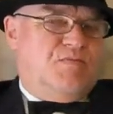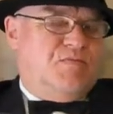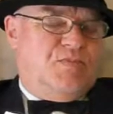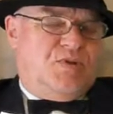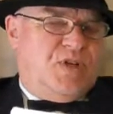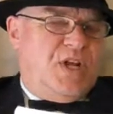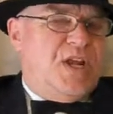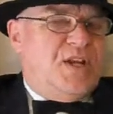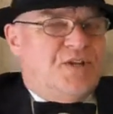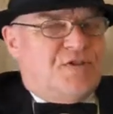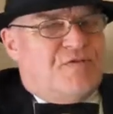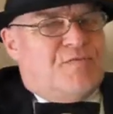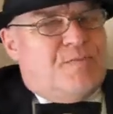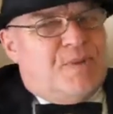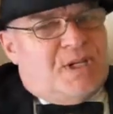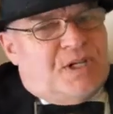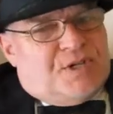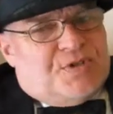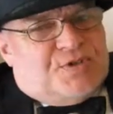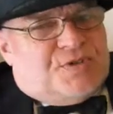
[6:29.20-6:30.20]
tens of
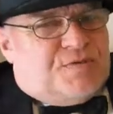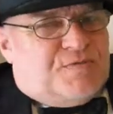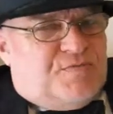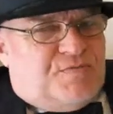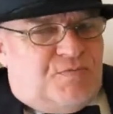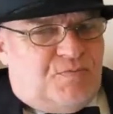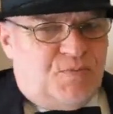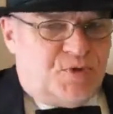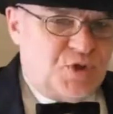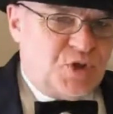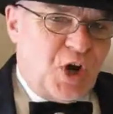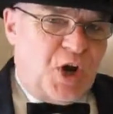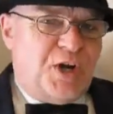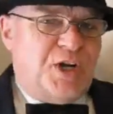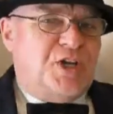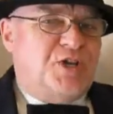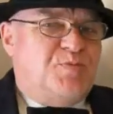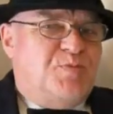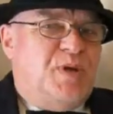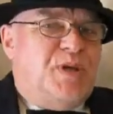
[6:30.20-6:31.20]
millions of
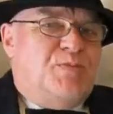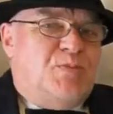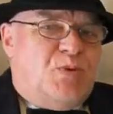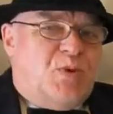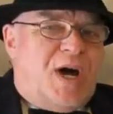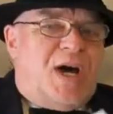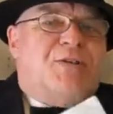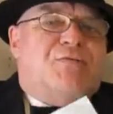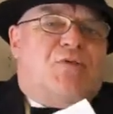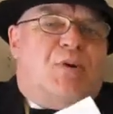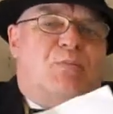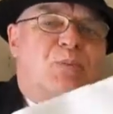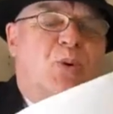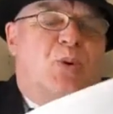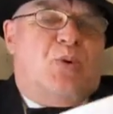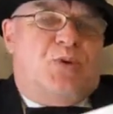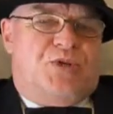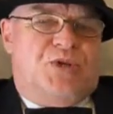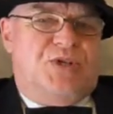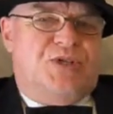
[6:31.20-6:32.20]
Chinese people
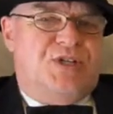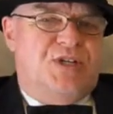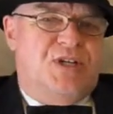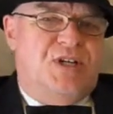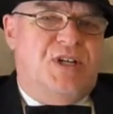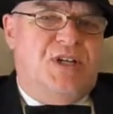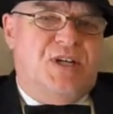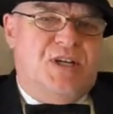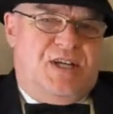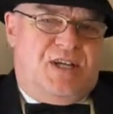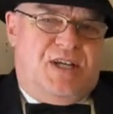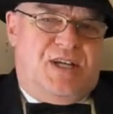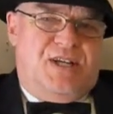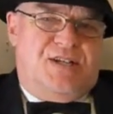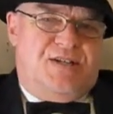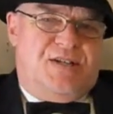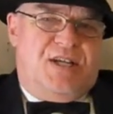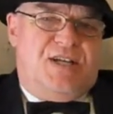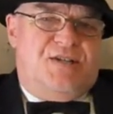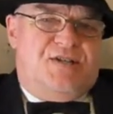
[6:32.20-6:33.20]
unreported
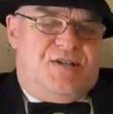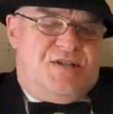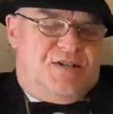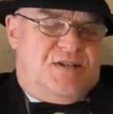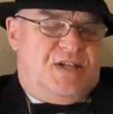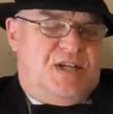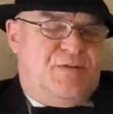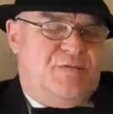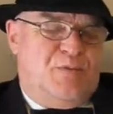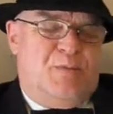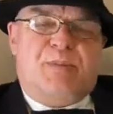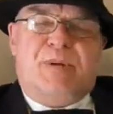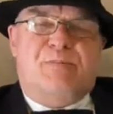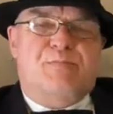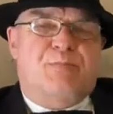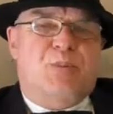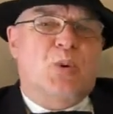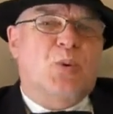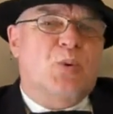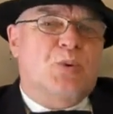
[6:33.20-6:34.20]
as having been
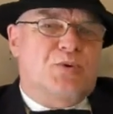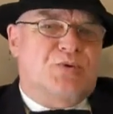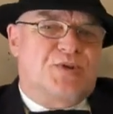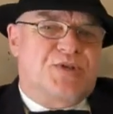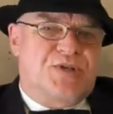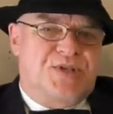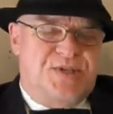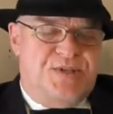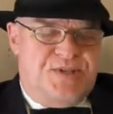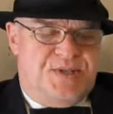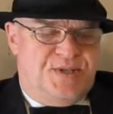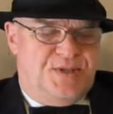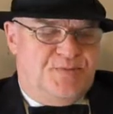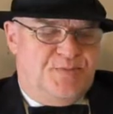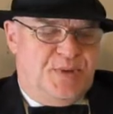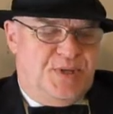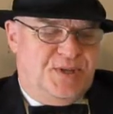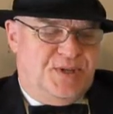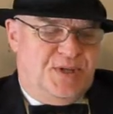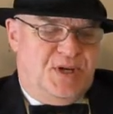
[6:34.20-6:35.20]
born or existed,
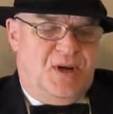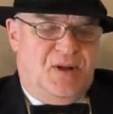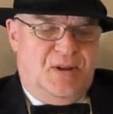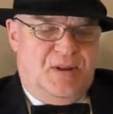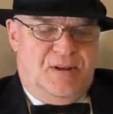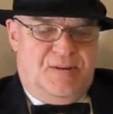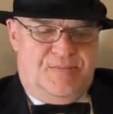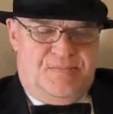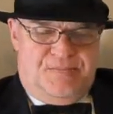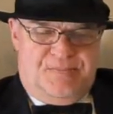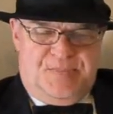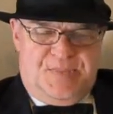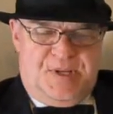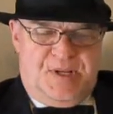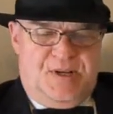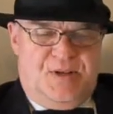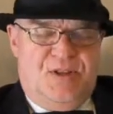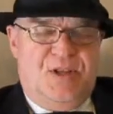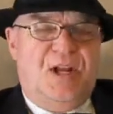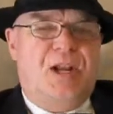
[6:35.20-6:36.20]
but they'll
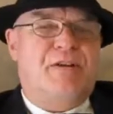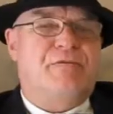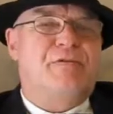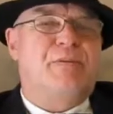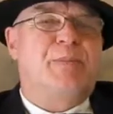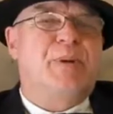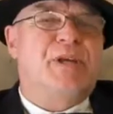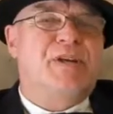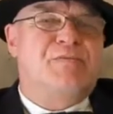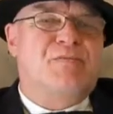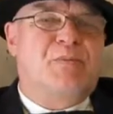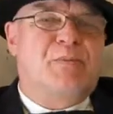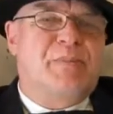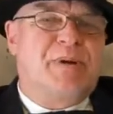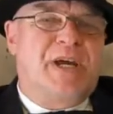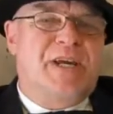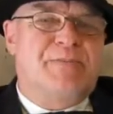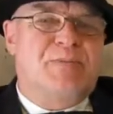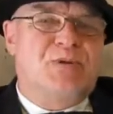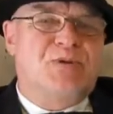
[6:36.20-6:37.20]
have to be given
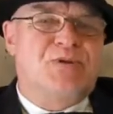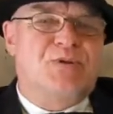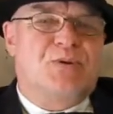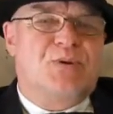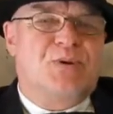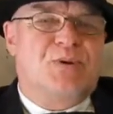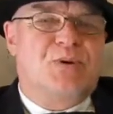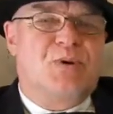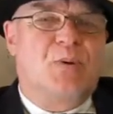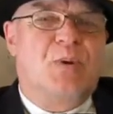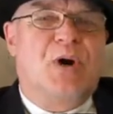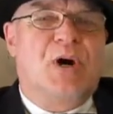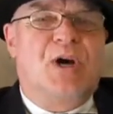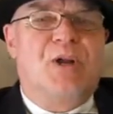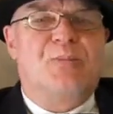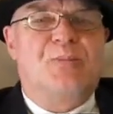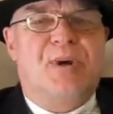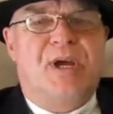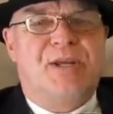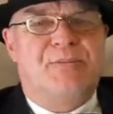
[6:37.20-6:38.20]
papers or
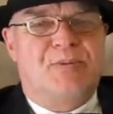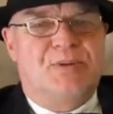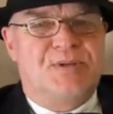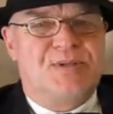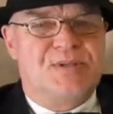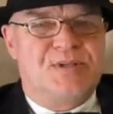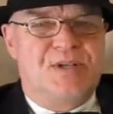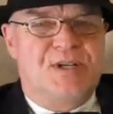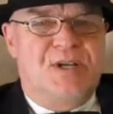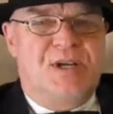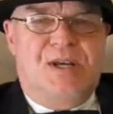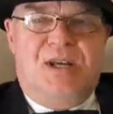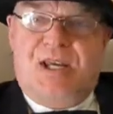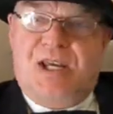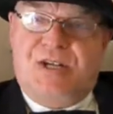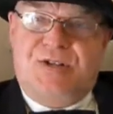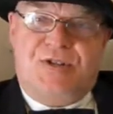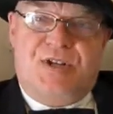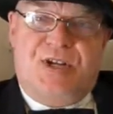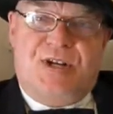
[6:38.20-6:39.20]
acquired papers
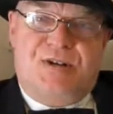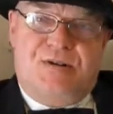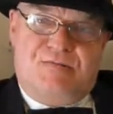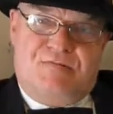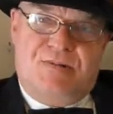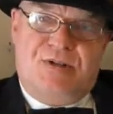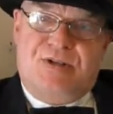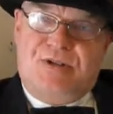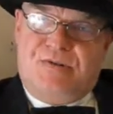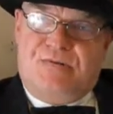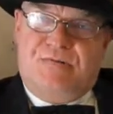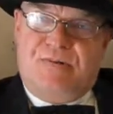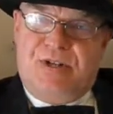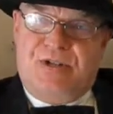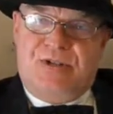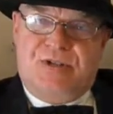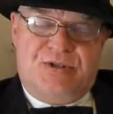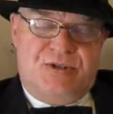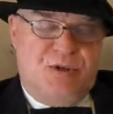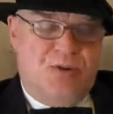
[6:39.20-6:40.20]
as they
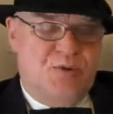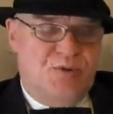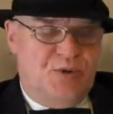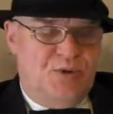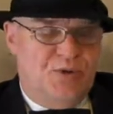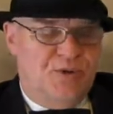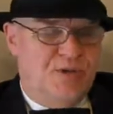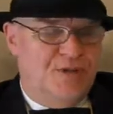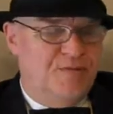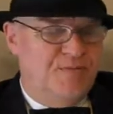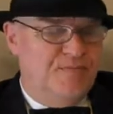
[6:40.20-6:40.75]
reach adulthood.